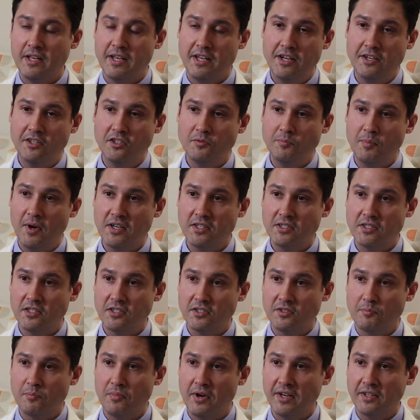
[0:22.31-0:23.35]
Each
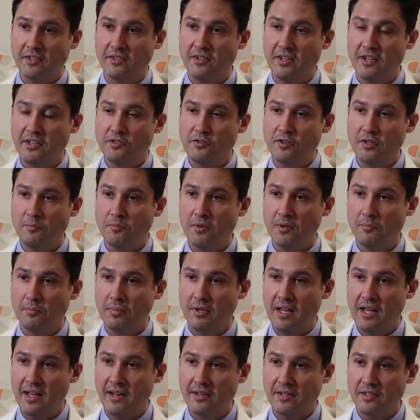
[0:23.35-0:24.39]
specialist brings their treatment
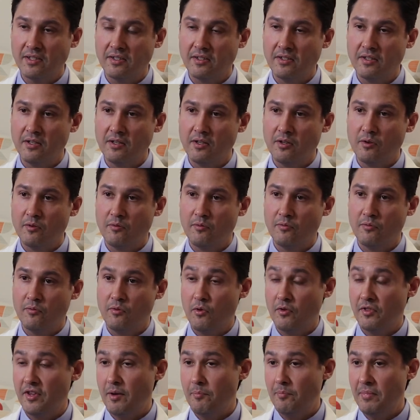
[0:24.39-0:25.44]
plan
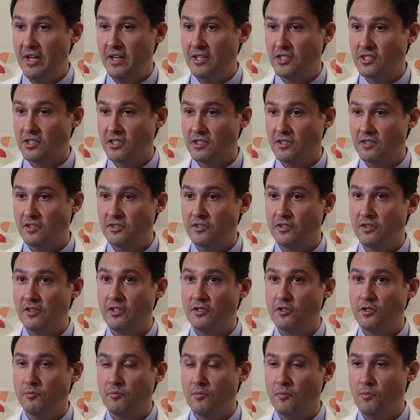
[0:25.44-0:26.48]
for their patient to the
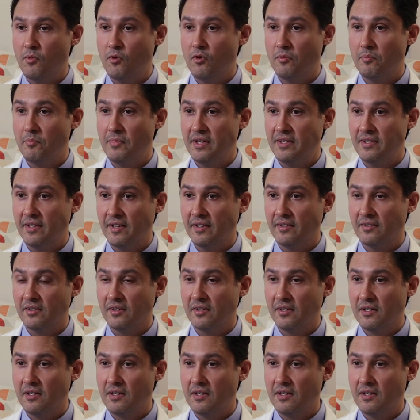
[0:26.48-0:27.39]
tumor board meetings,